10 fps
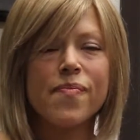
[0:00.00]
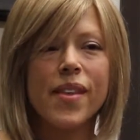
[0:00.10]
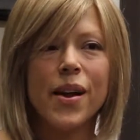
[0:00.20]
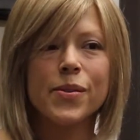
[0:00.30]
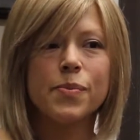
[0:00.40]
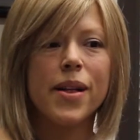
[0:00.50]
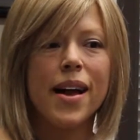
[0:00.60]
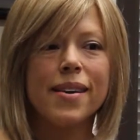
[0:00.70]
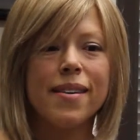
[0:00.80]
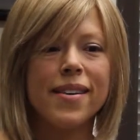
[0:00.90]
I was
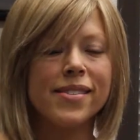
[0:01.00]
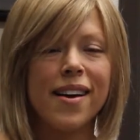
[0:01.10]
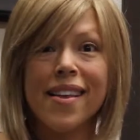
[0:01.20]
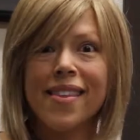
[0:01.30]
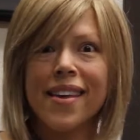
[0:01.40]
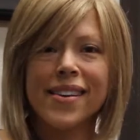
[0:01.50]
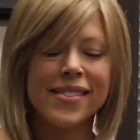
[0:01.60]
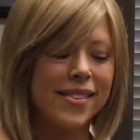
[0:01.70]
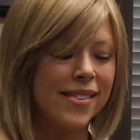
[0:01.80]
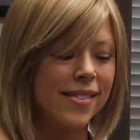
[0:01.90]
planning on a lot of
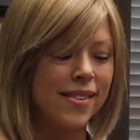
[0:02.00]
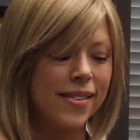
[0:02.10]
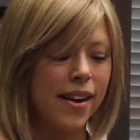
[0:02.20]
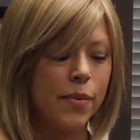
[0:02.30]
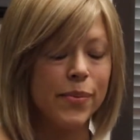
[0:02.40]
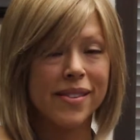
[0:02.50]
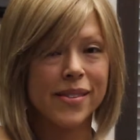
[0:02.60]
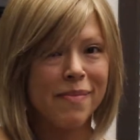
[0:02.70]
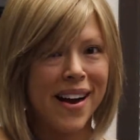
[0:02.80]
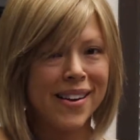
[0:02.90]
things and you got to put
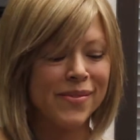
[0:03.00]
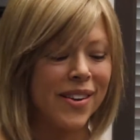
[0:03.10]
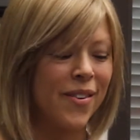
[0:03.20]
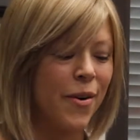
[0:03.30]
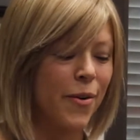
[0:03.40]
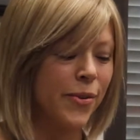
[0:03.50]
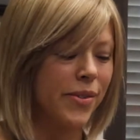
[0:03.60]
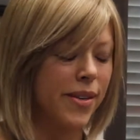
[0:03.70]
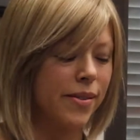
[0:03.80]
some items on hold.